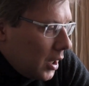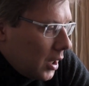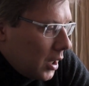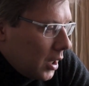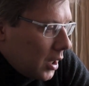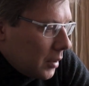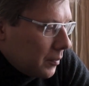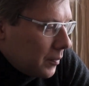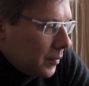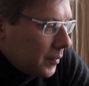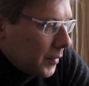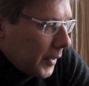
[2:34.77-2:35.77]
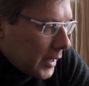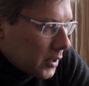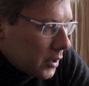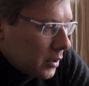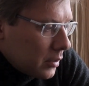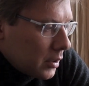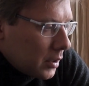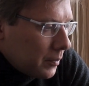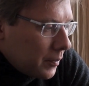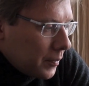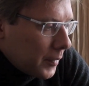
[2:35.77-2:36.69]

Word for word: uh, executed.